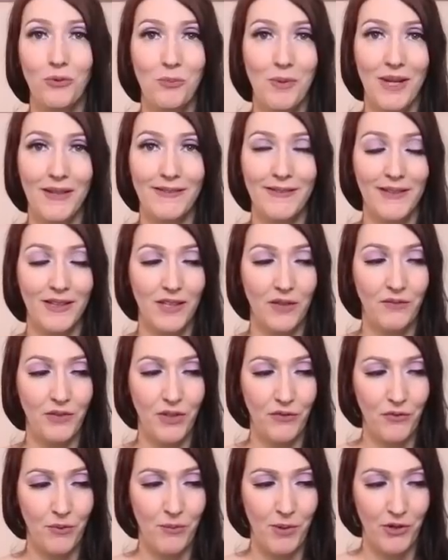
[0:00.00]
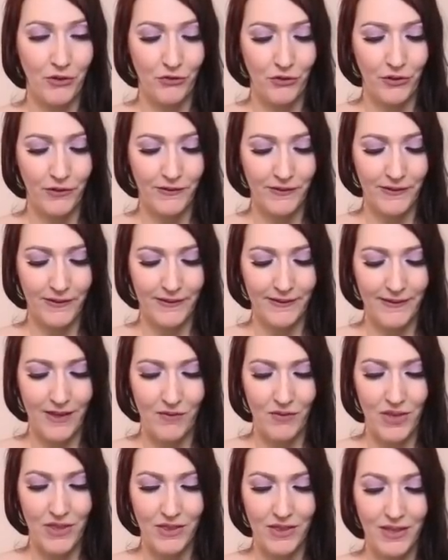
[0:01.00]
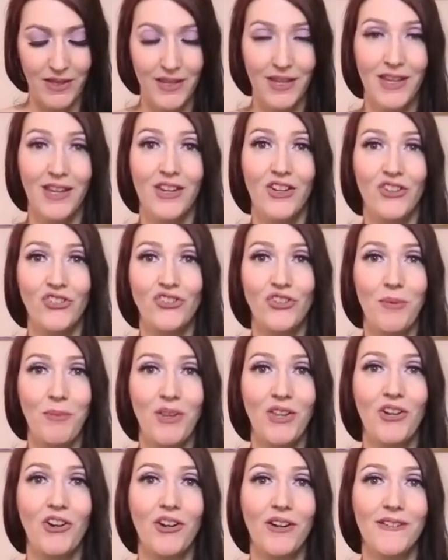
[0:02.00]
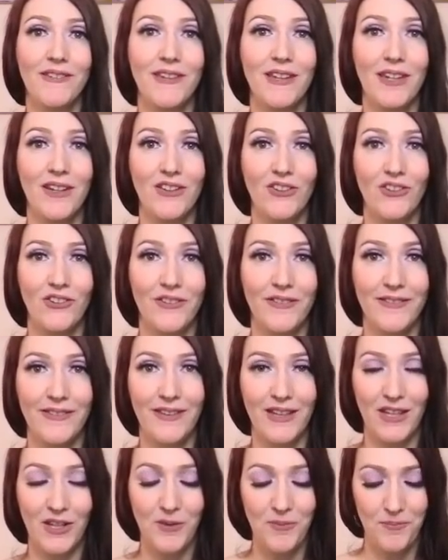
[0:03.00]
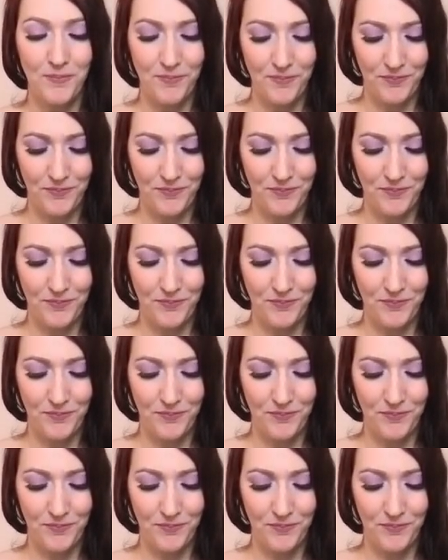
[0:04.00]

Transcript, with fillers: romantic love life from March 1st to 7th? Show me the cards I need to see.